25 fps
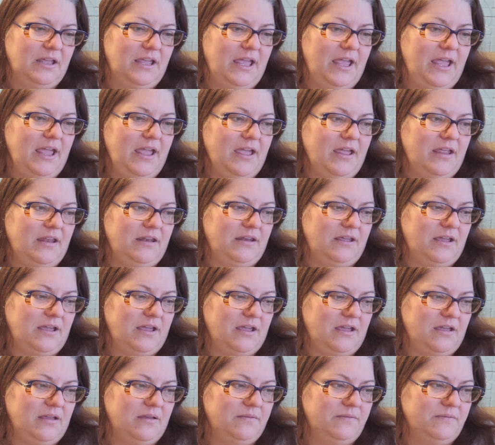And
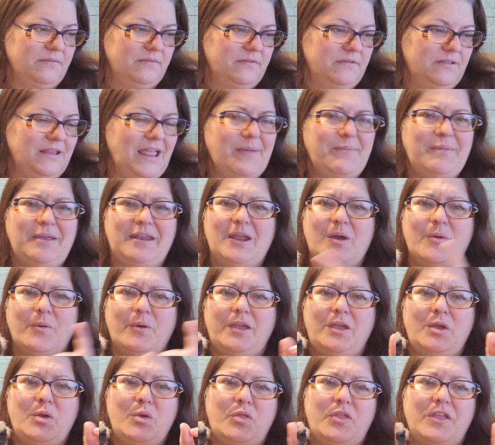let me know what
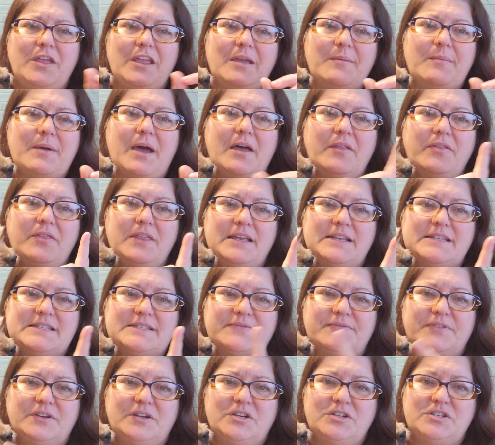you think about this
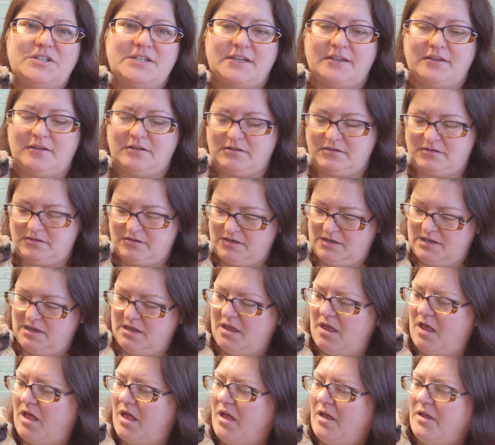Virgin
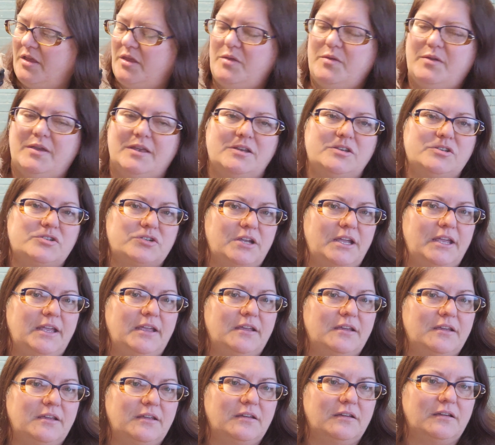
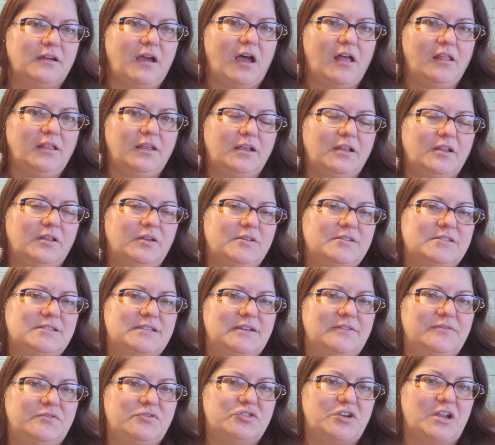all-you-can-drink,
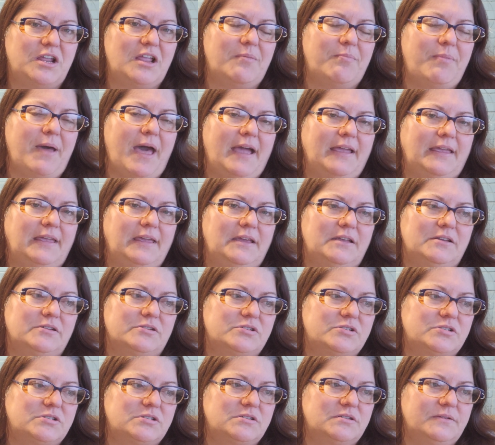all-inclusive drink
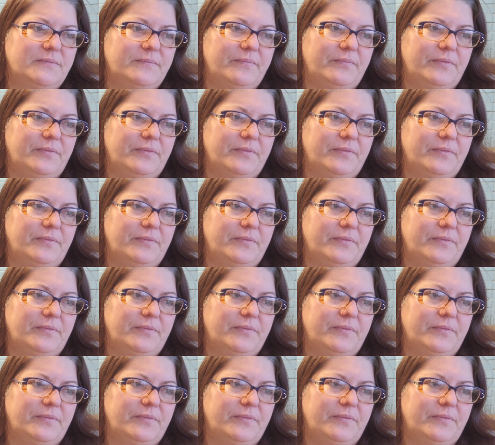package.